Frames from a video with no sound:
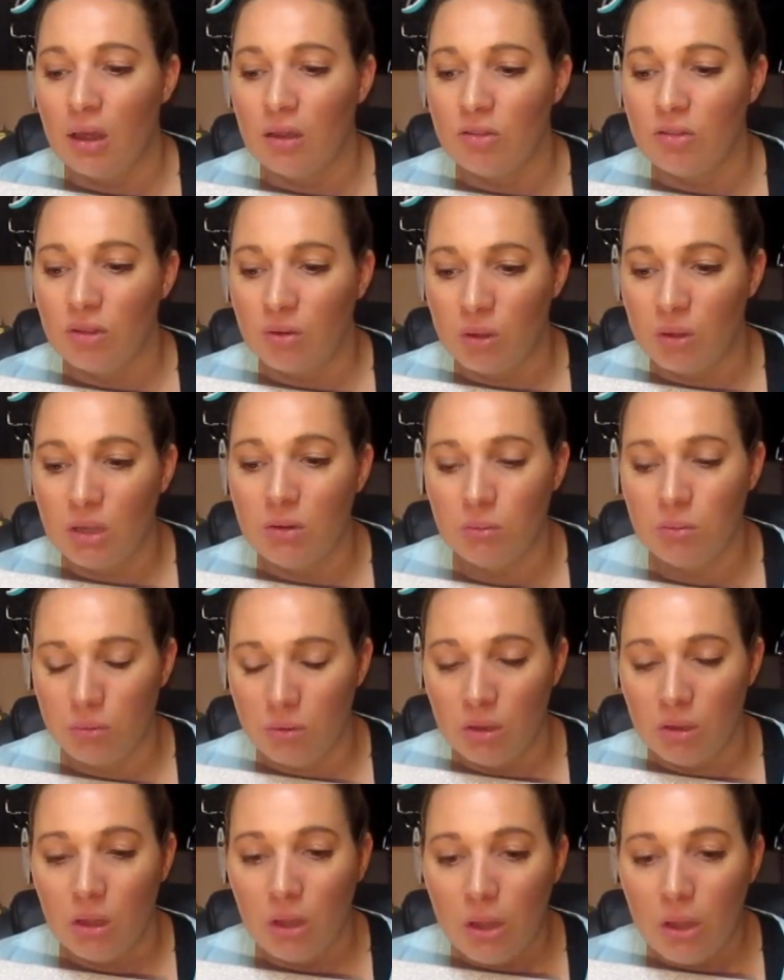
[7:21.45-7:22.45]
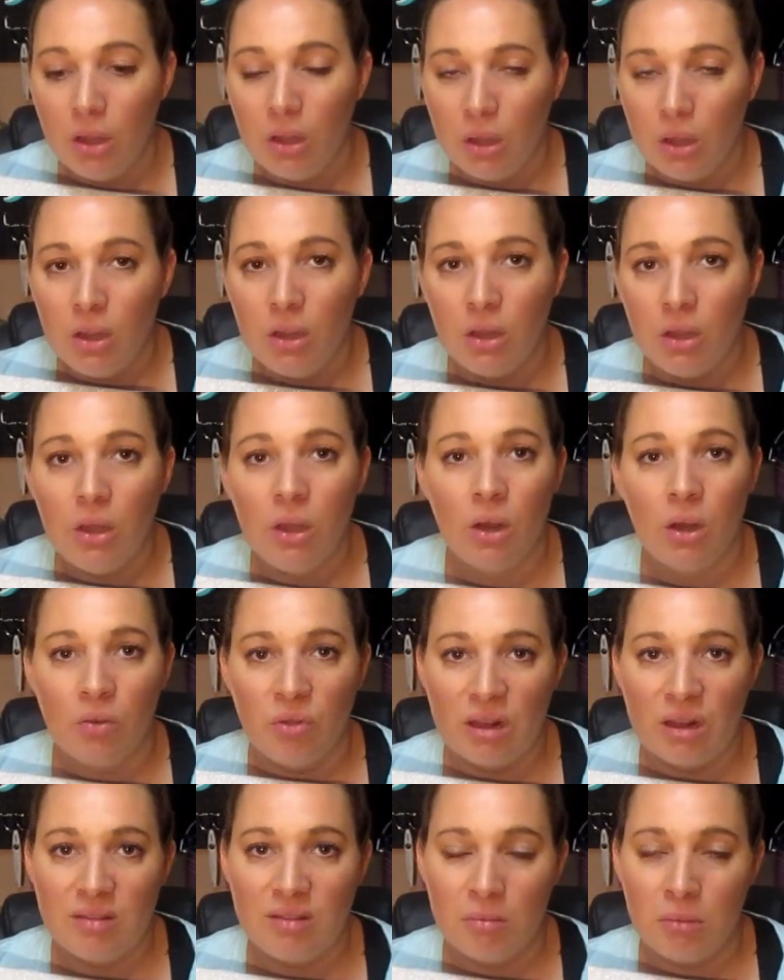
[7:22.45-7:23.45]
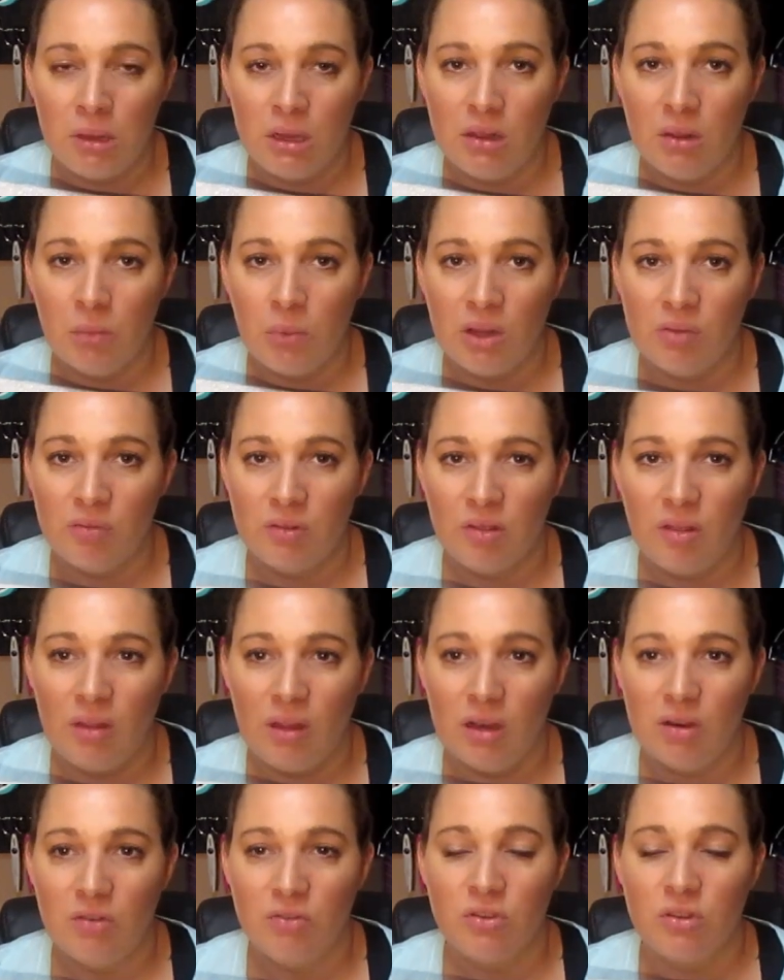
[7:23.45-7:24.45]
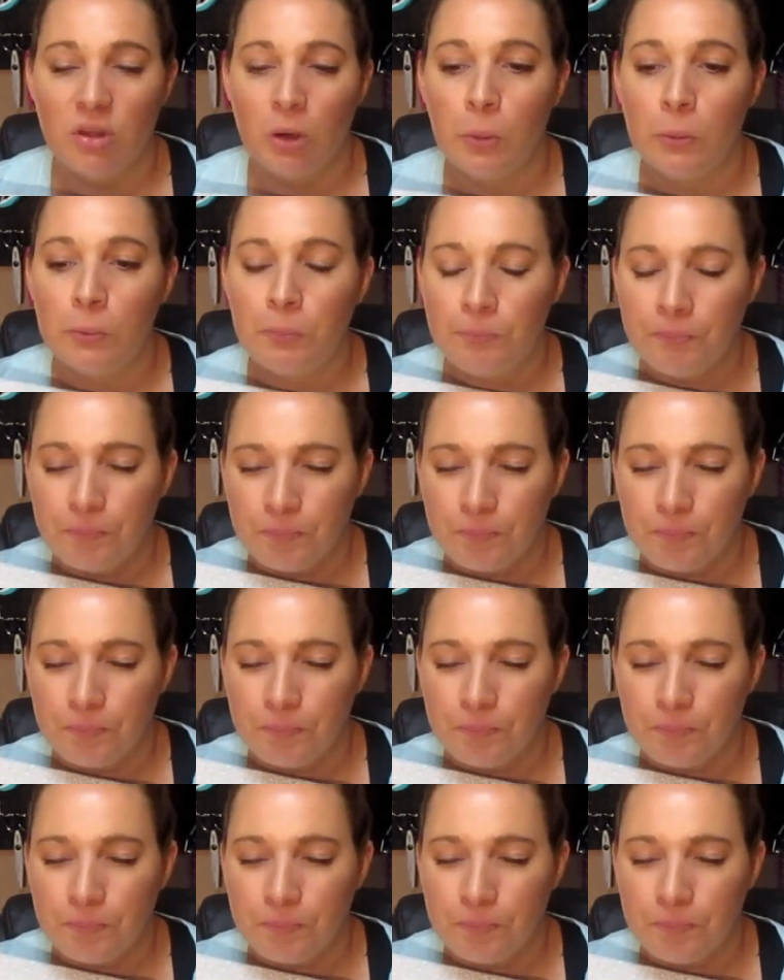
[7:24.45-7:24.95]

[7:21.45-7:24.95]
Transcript: So it, you know, that's something that we have to think of. So